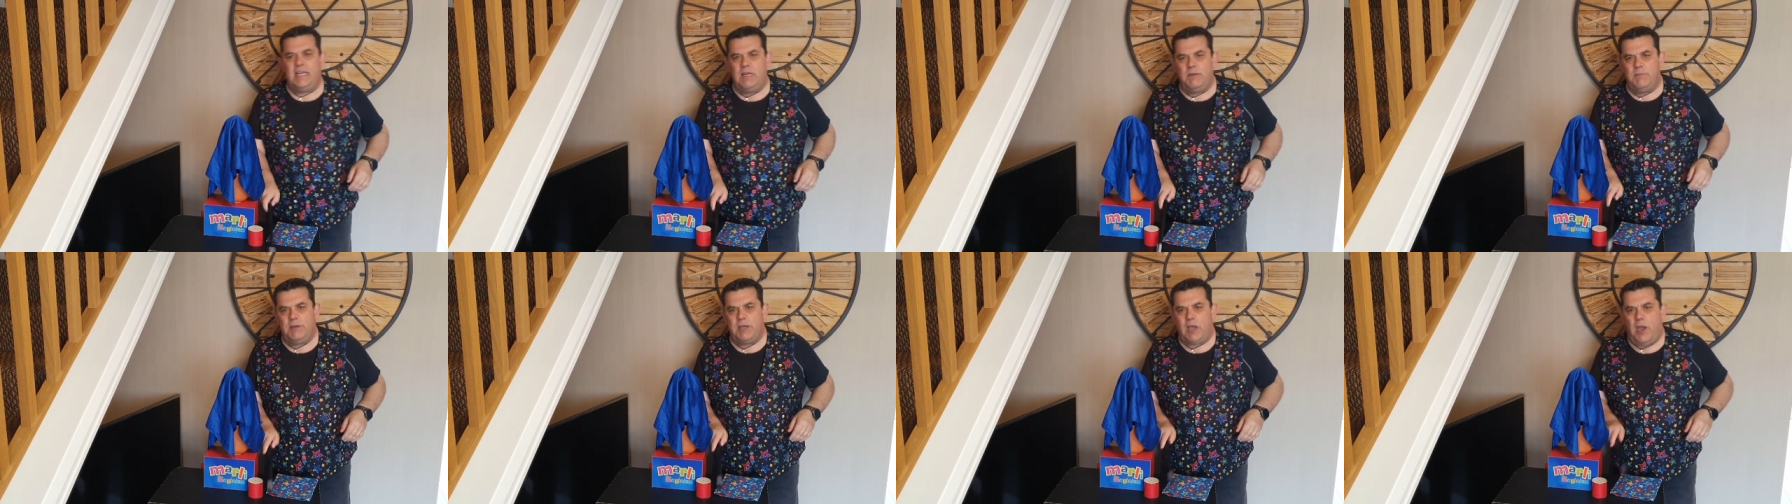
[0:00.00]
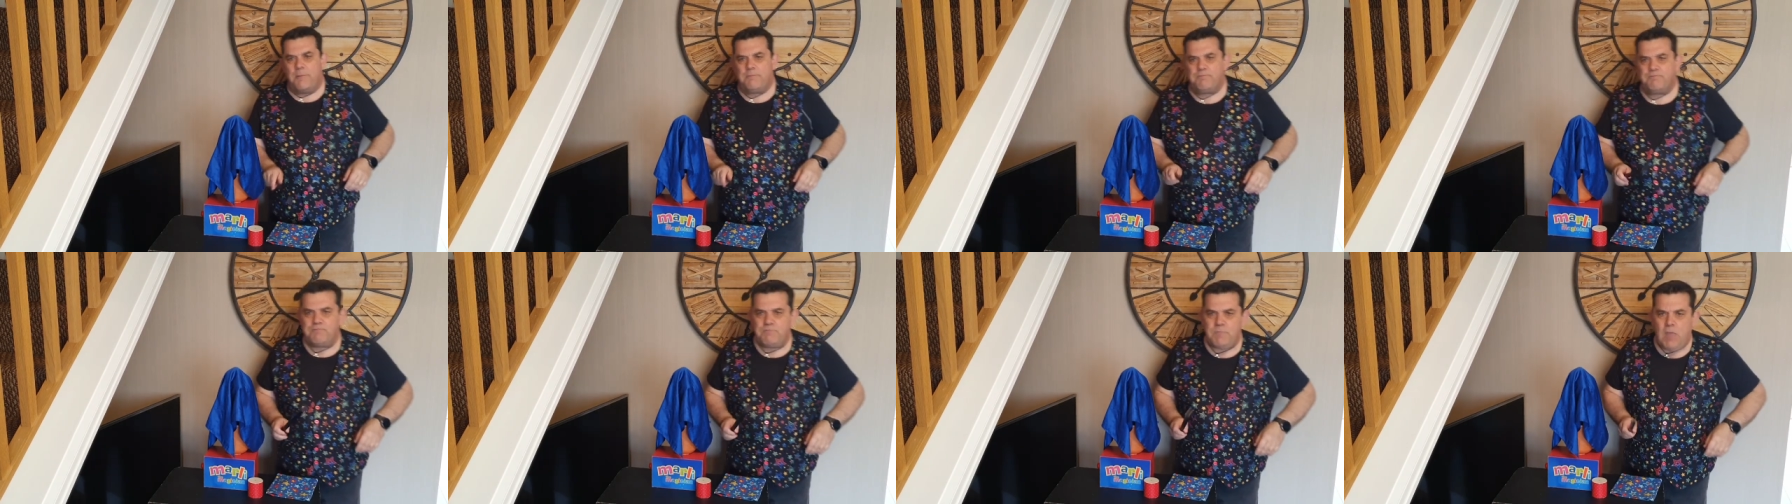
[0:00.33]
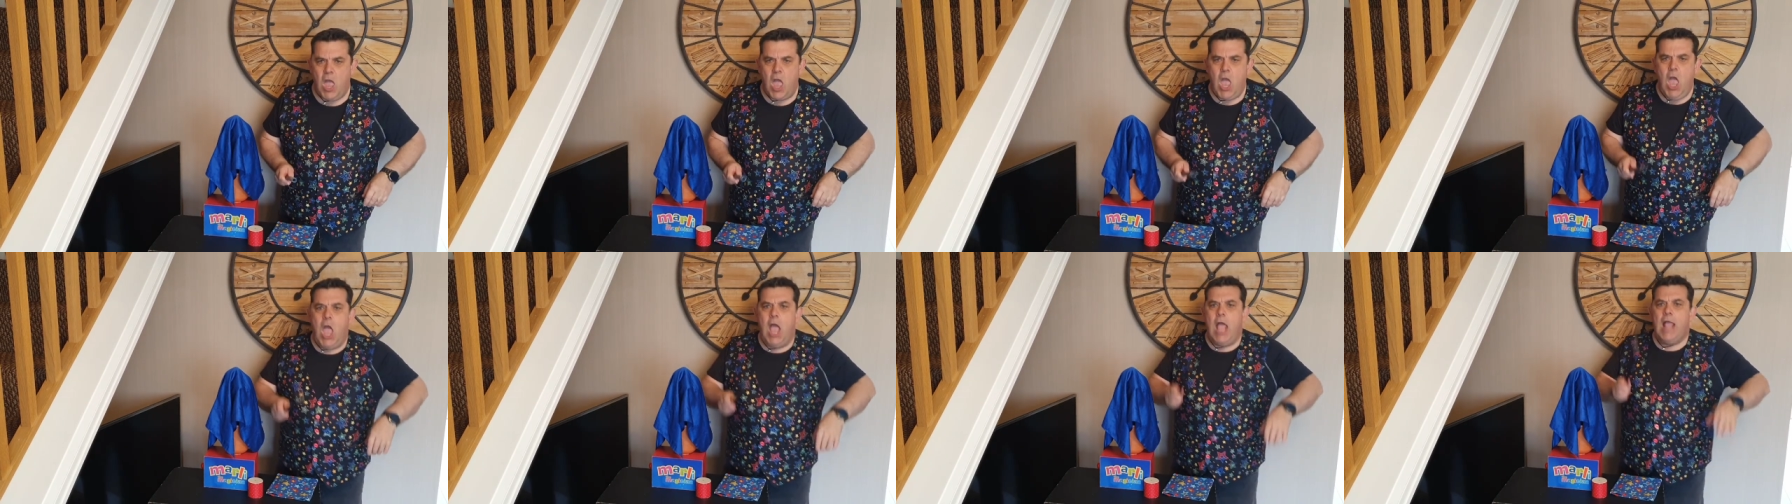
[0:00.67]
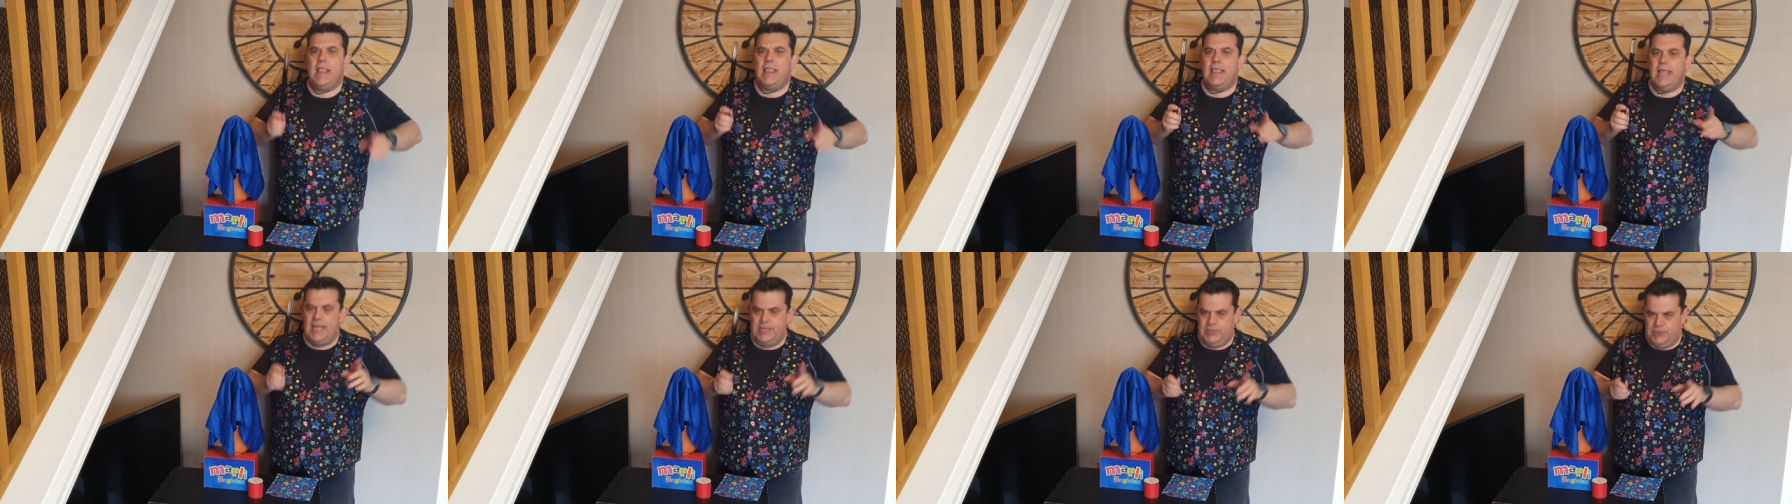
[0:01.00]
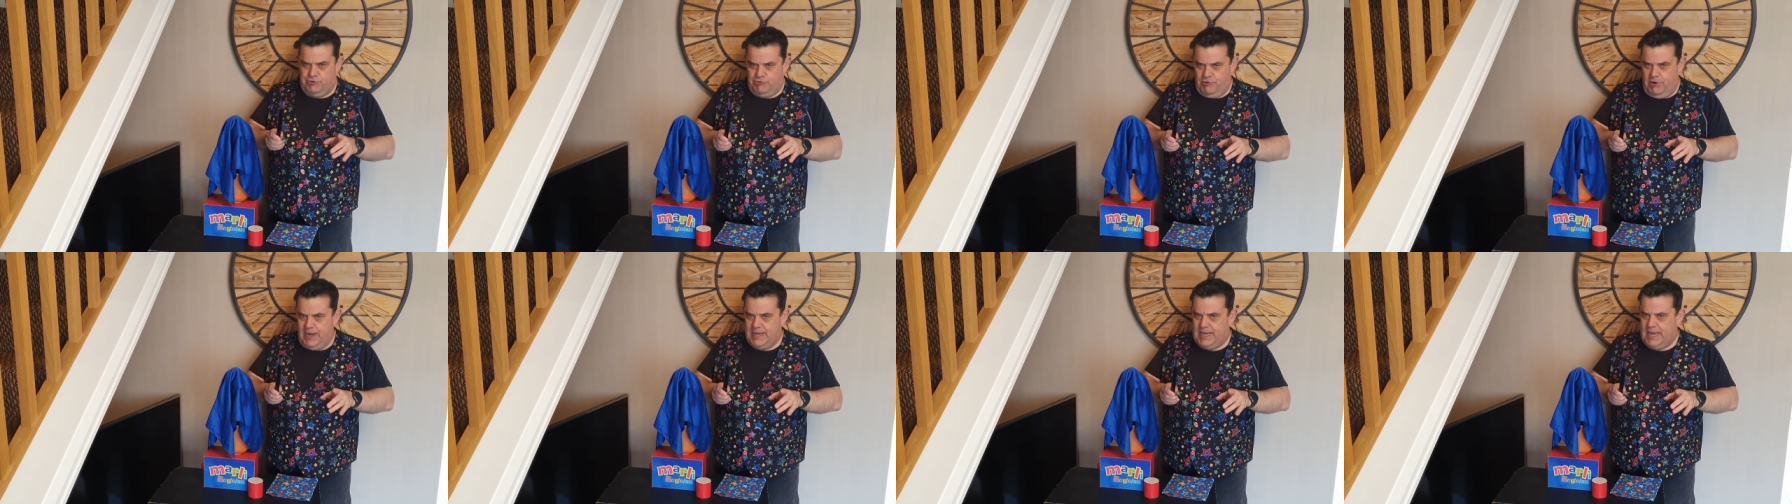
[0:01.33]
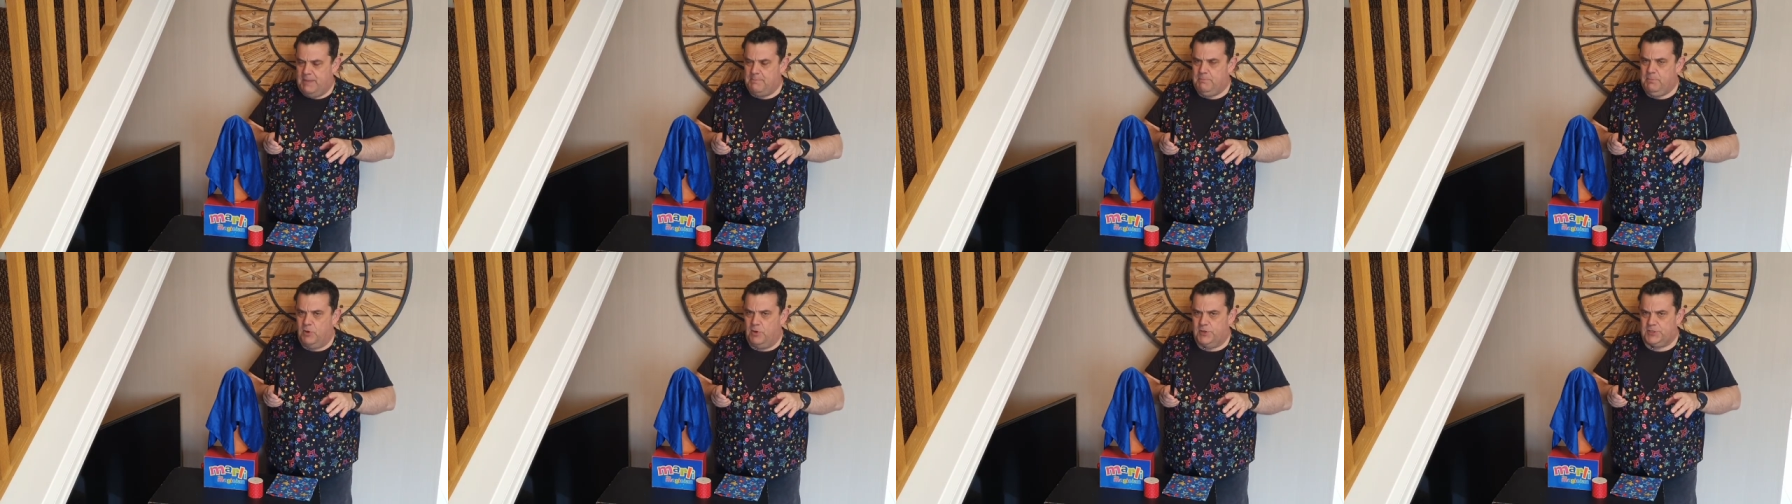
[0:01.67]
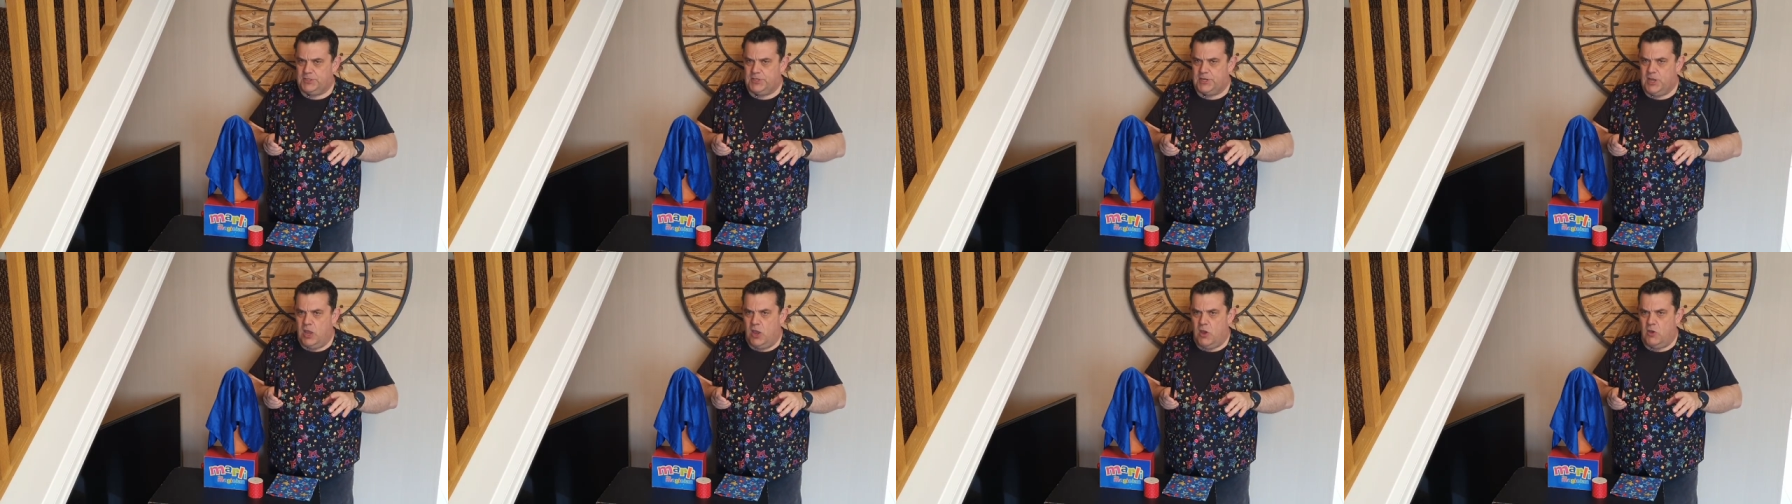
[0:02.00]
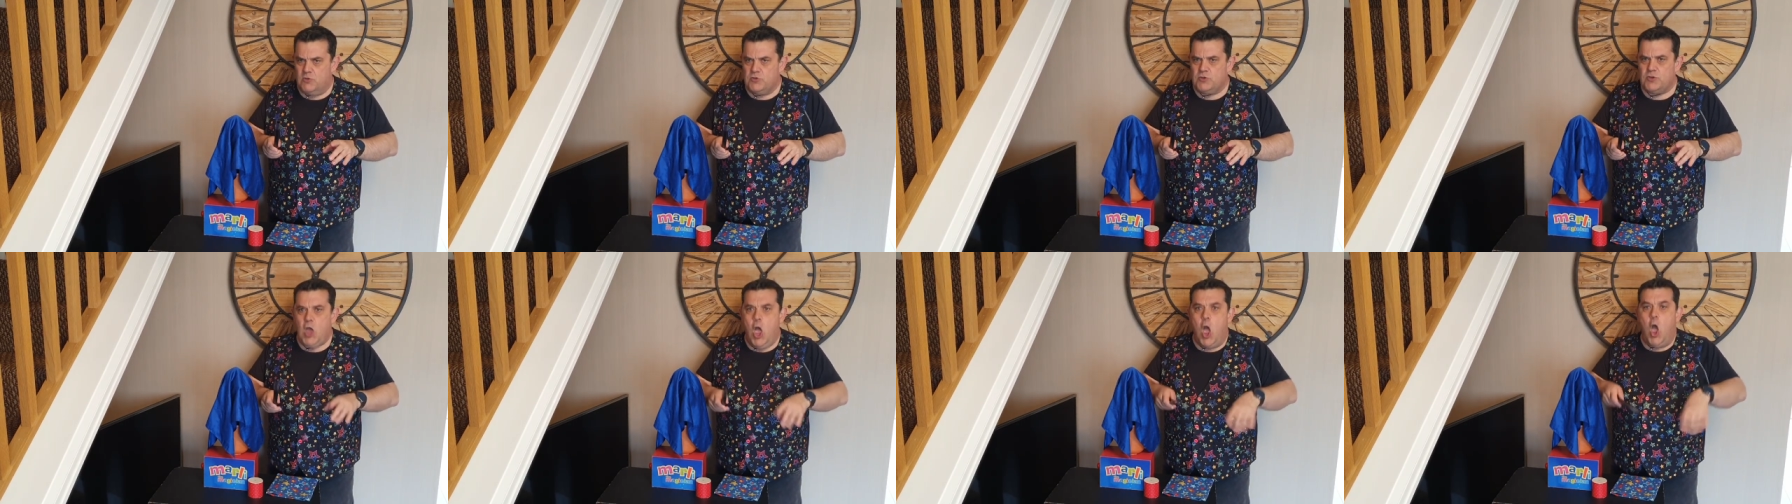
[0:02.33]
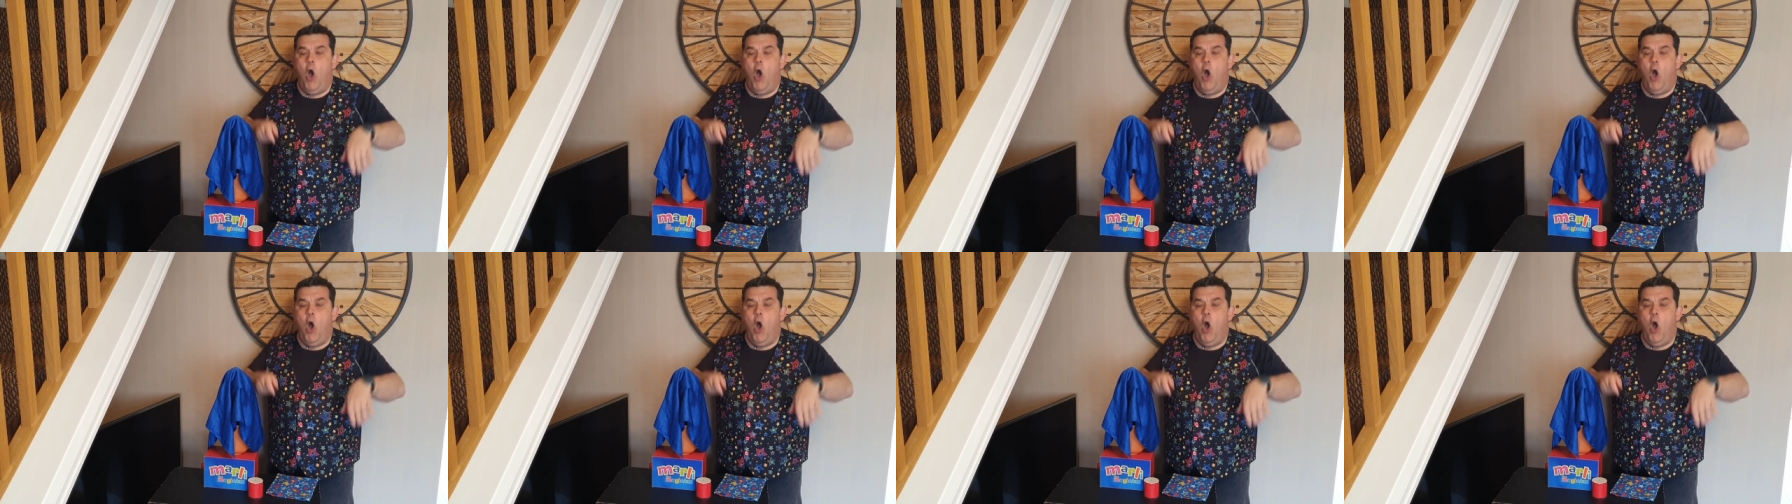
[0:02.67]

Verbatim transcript: Here we go. Let's try again, boys and girls.